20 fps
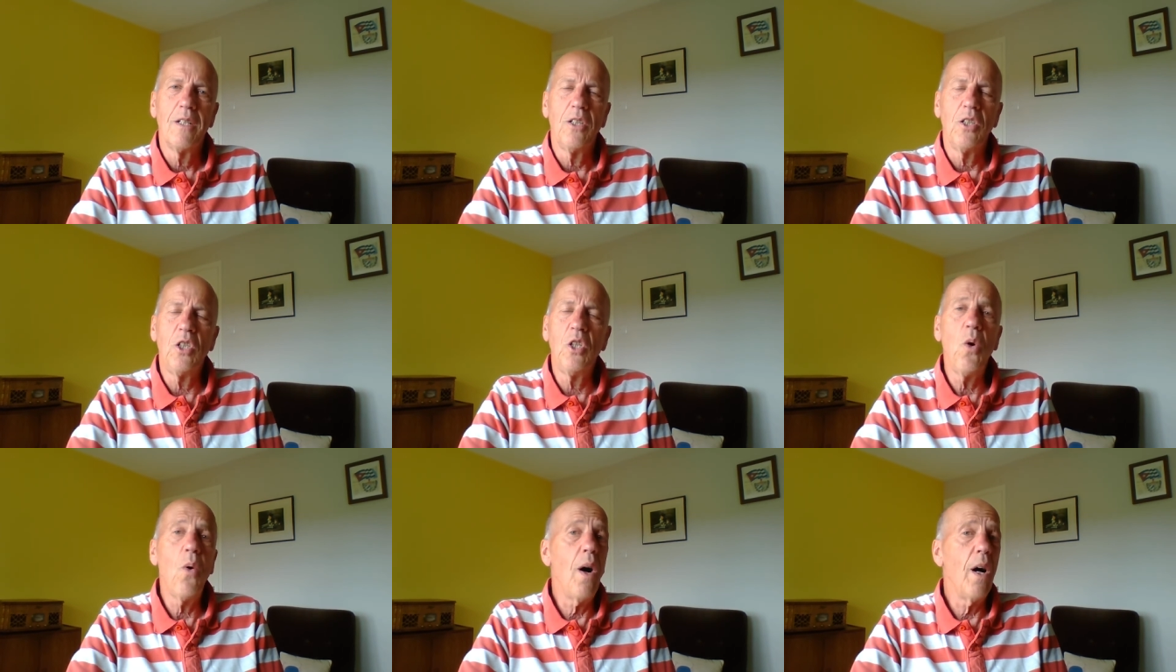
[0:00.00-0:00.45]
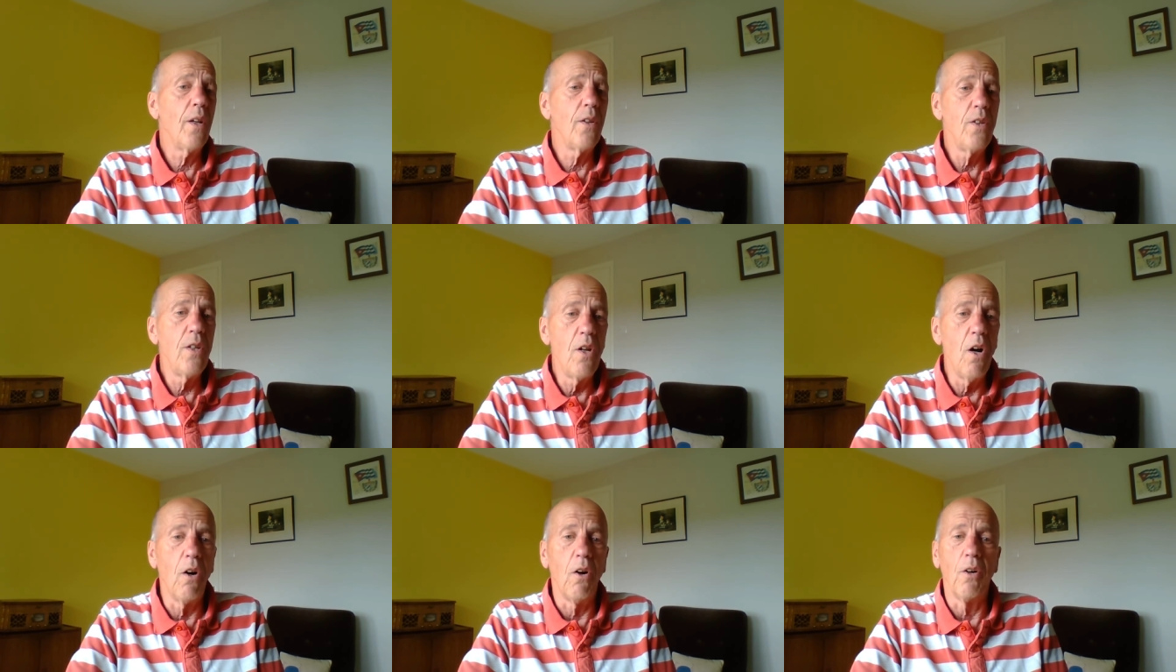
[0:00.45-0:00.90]
You are
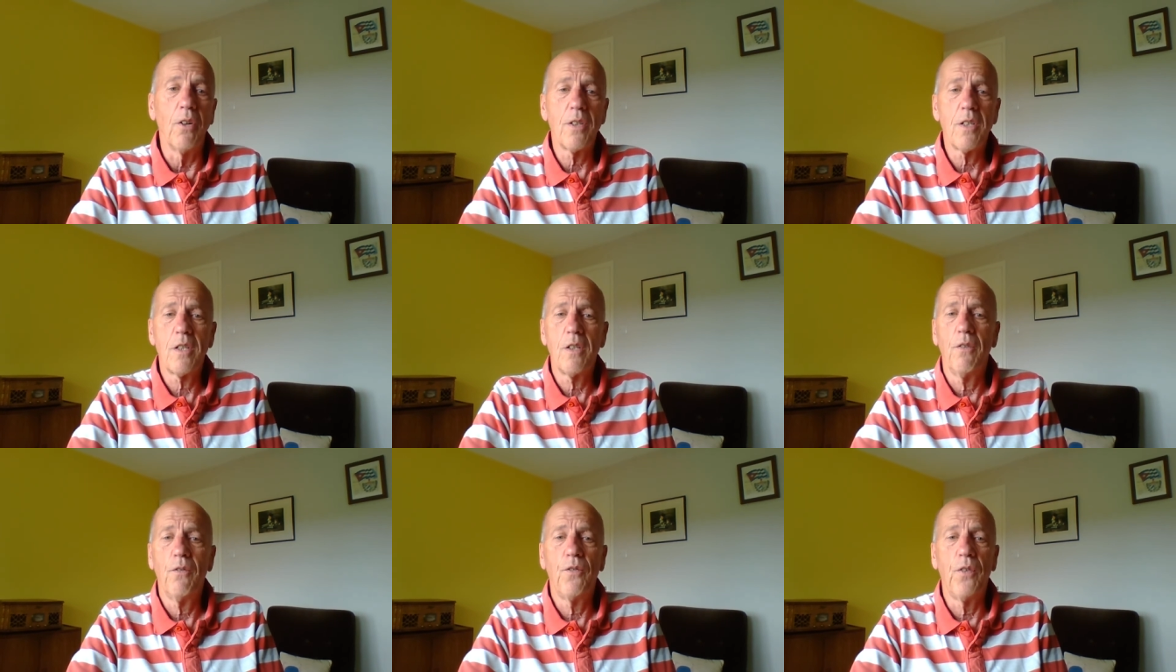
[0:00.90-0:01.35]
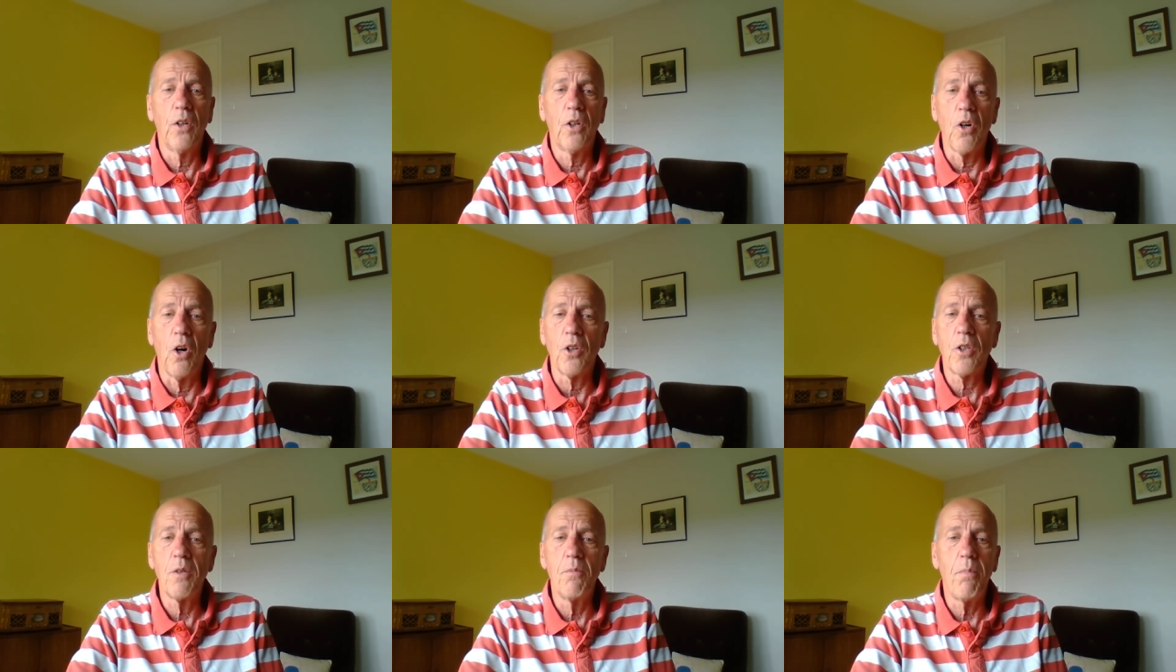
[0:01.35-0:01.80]
not
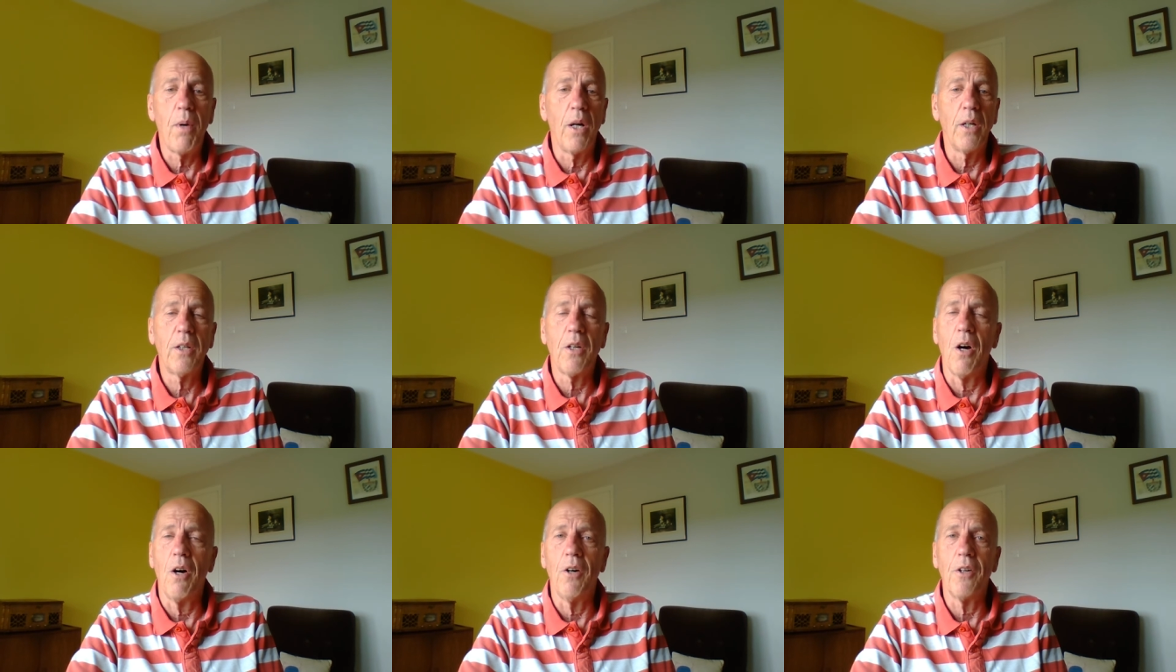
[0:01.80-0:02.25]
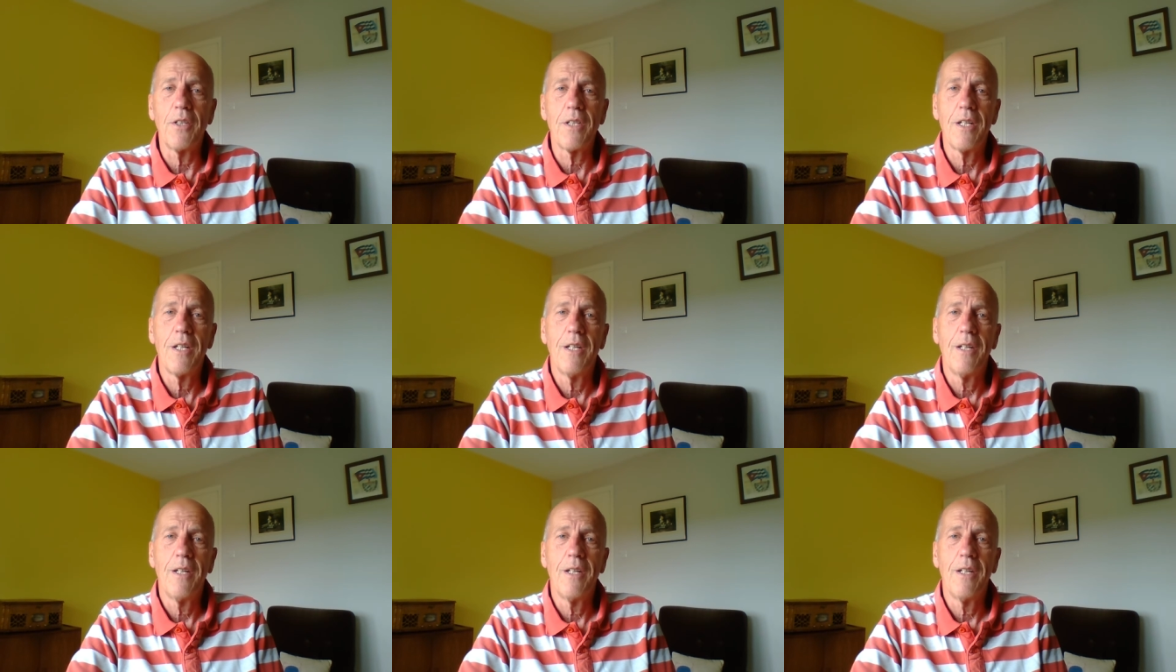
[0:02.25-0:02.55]
forgotten by God.